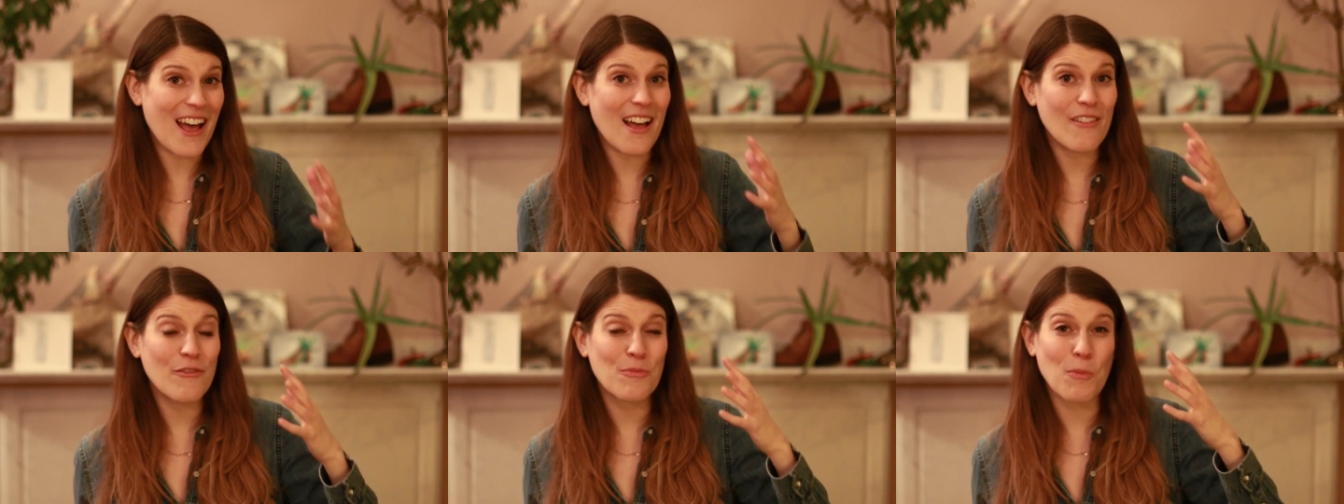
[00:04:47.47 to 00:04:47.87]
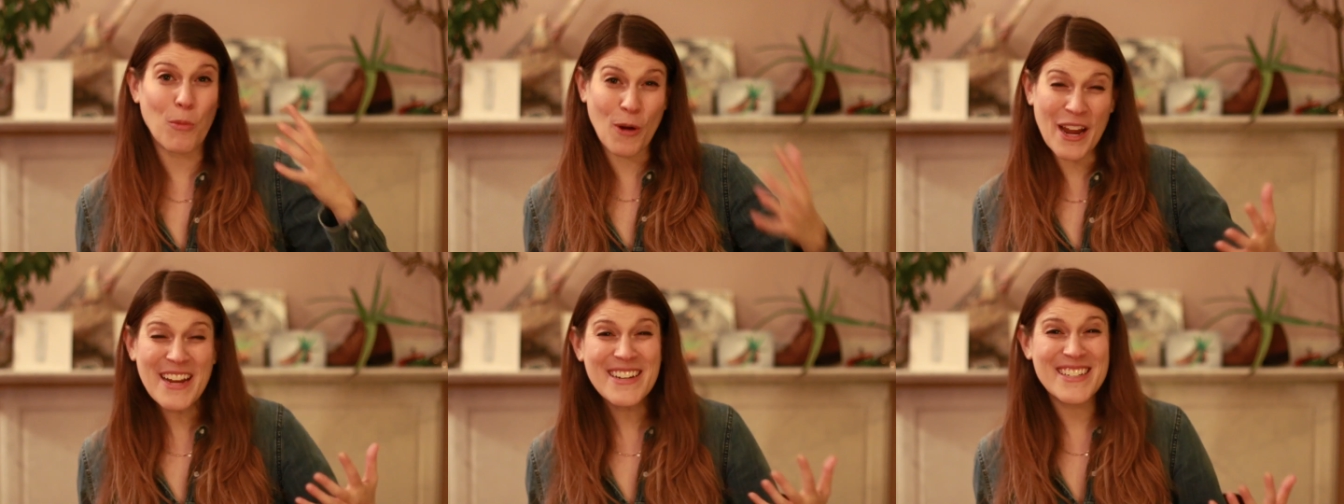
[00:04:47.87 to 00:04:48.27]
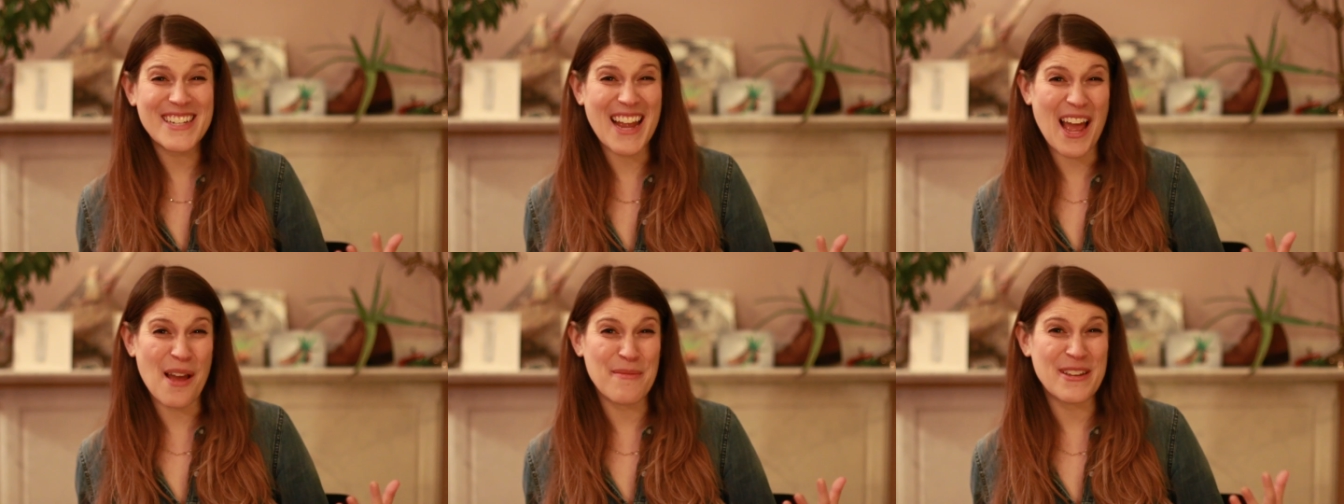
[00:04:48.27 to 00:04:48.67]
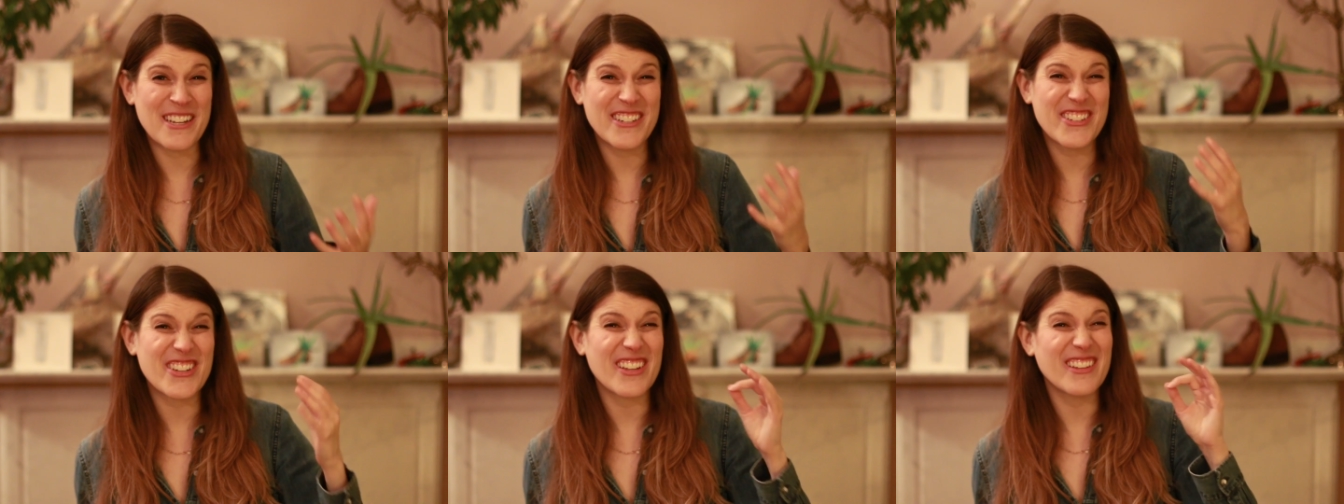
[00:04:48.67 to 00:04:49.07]
have brain
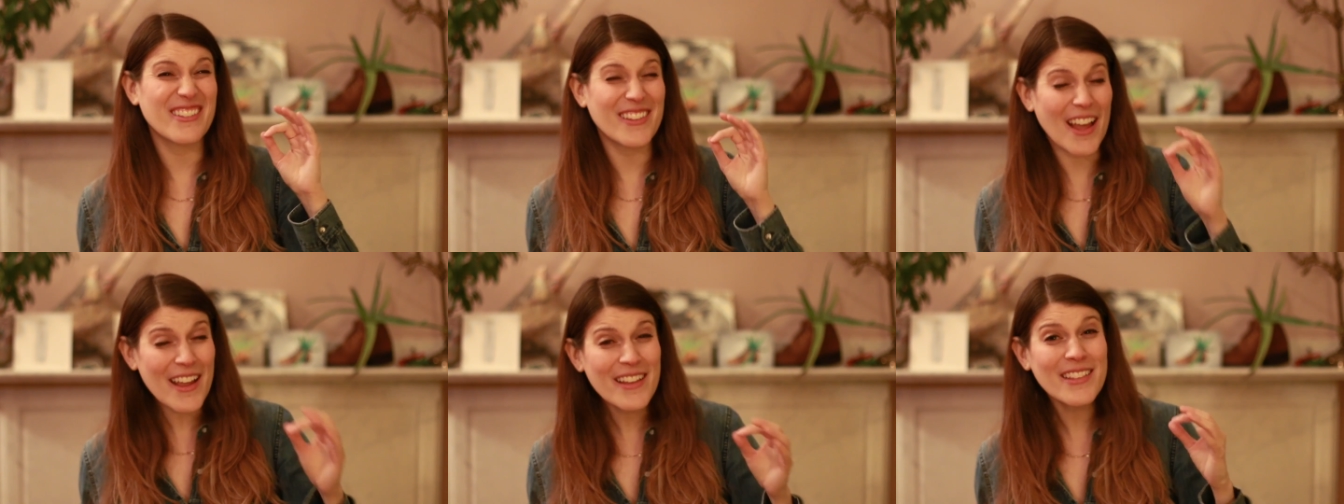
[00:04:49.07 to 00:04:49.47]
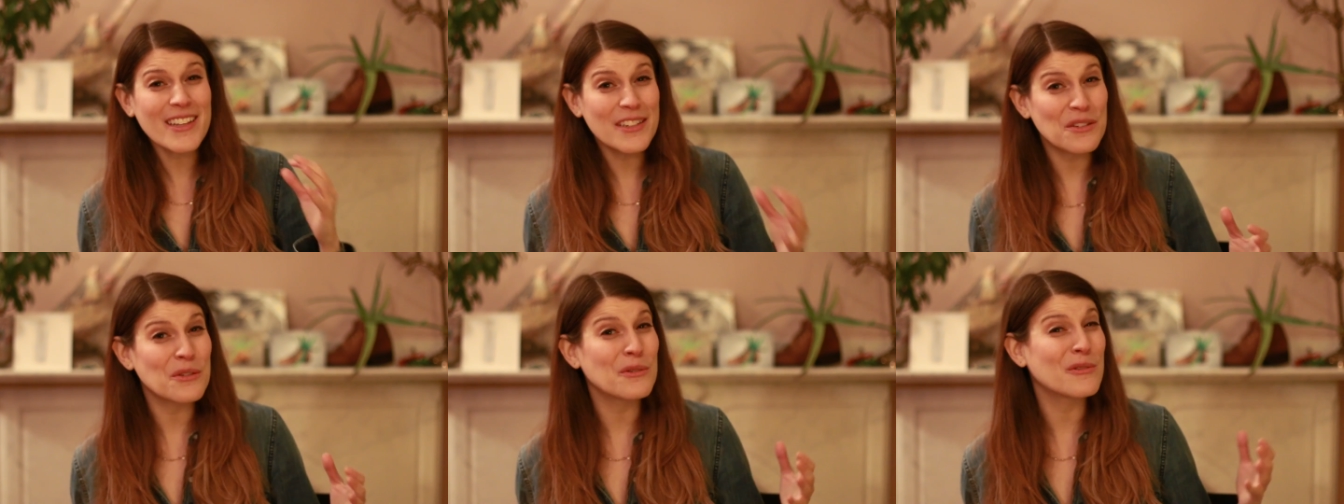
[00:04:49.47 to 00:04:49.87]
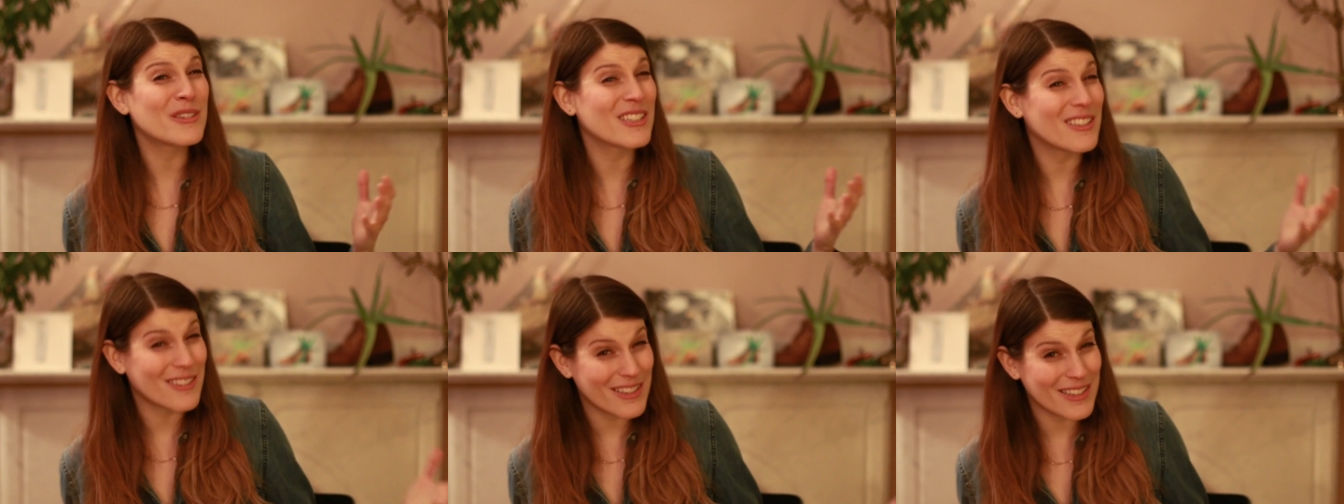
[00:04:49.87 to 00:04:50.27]
damage likely due to